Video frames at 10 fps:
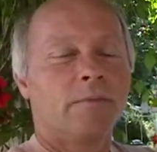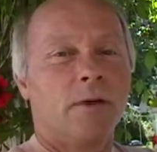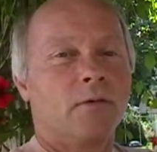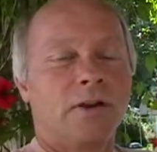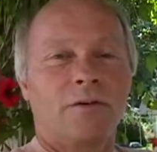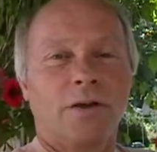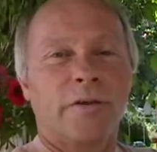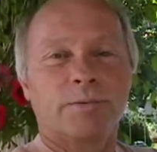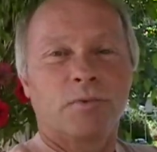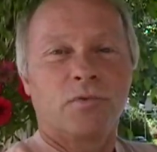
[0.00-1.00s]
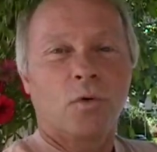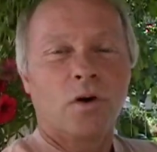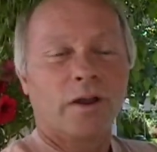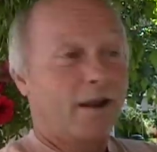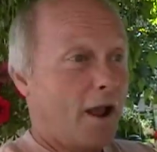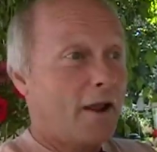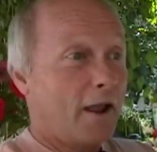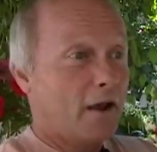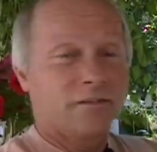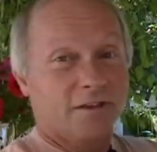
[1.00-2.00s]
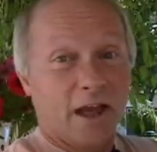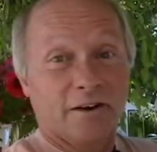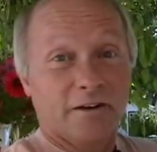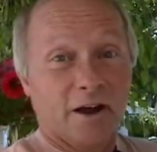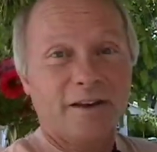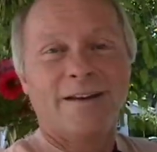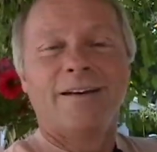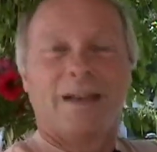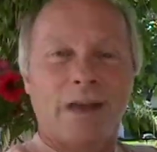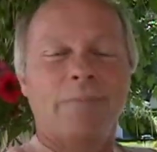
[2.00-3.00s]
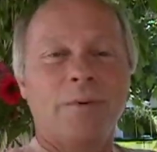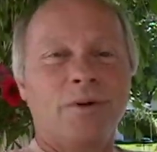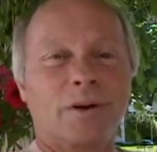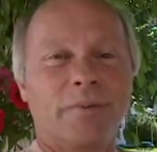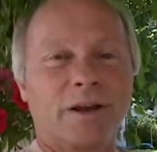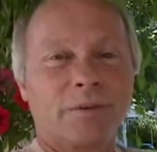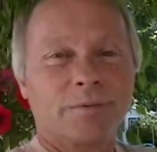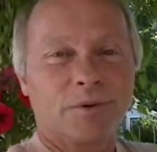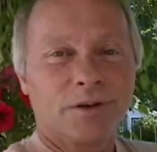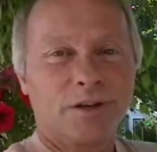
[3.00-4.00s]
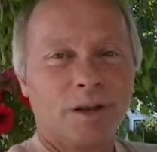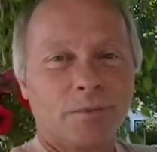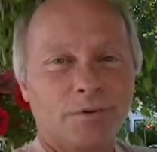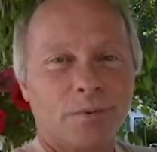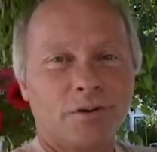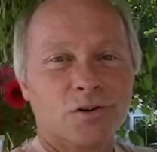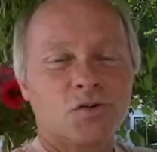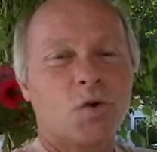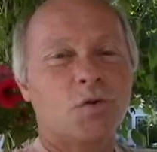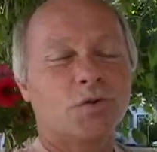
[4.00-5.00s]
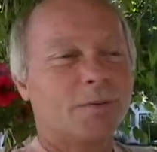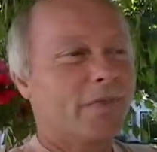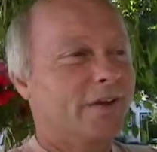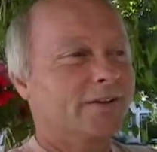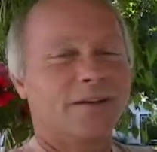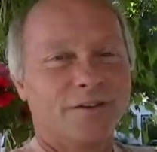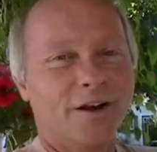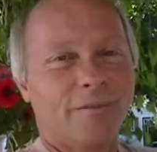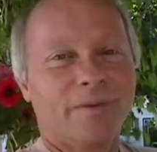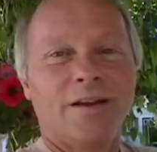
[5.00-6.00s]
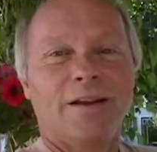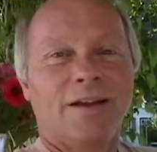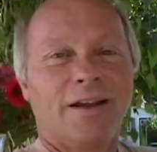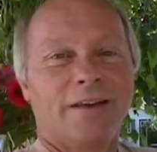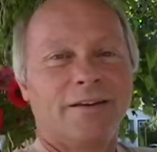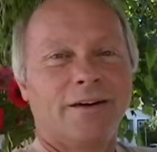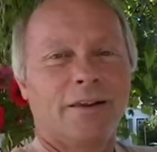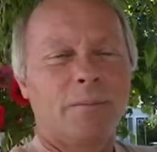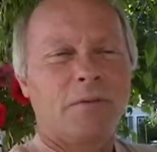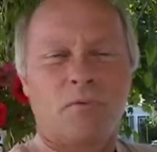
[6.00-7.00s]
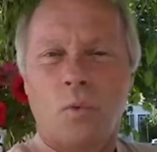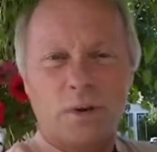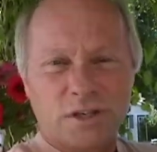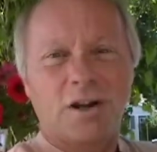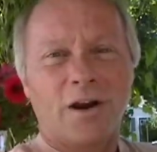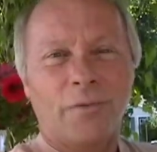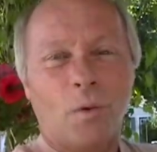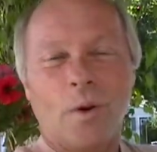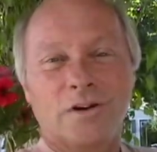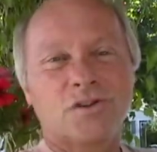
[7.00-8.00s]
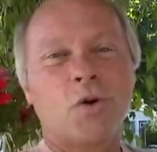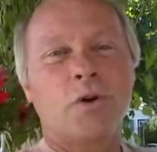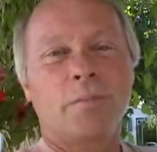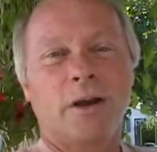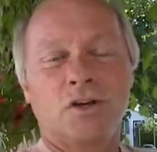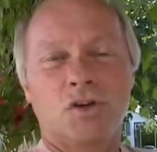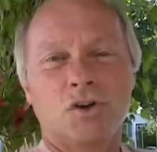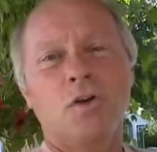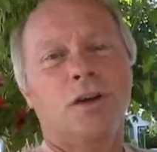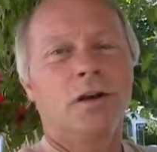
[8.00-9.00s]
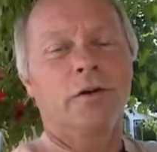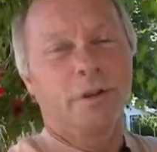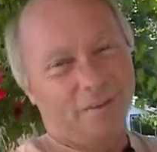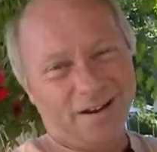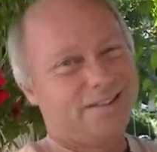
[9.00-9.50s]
Maybe you've never done this before, like I had, hadn't done, and maybe you can pick up some good tips. So I'm going to show you some of the things I've done. And uh, let me, before we start, though, I want to show you my shirt here that my